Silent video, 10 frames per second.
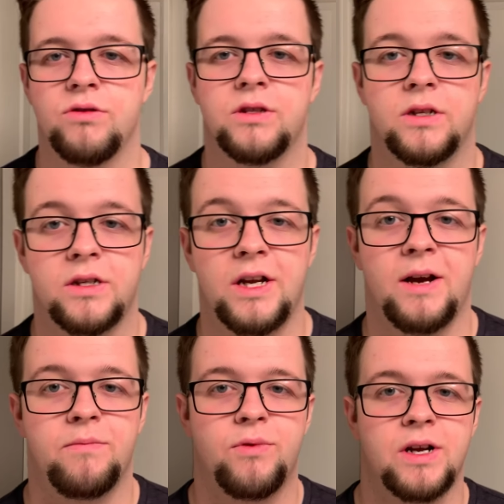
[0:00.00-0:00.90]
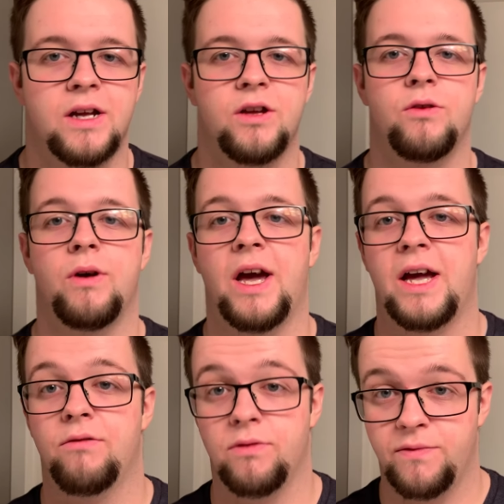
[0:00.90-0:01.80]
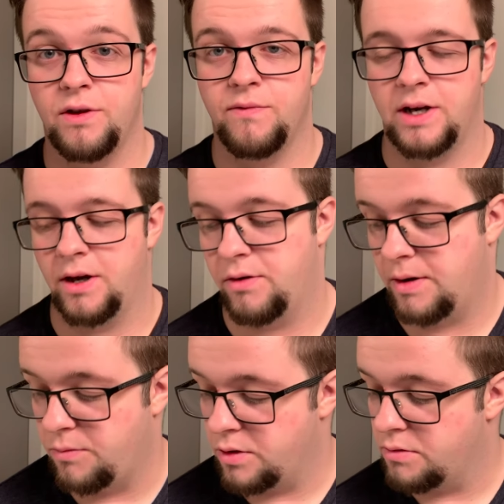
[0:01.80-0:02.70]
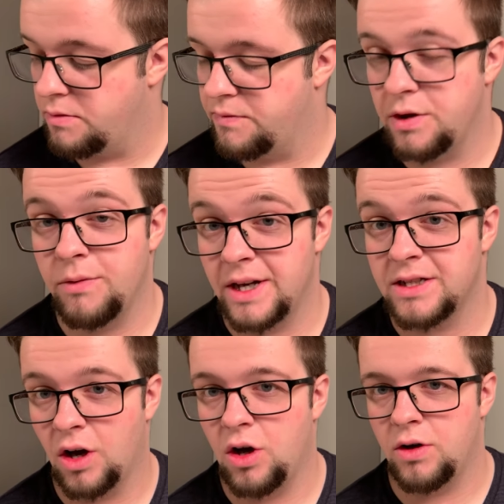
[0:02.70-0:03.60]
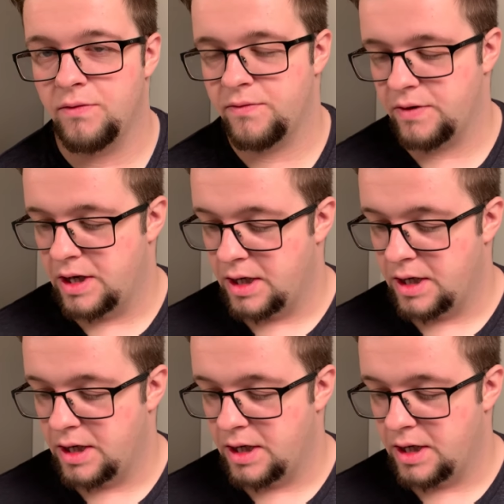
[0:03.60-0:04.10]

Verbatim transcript: host, and today I'm bringing you a review video, and what the review is of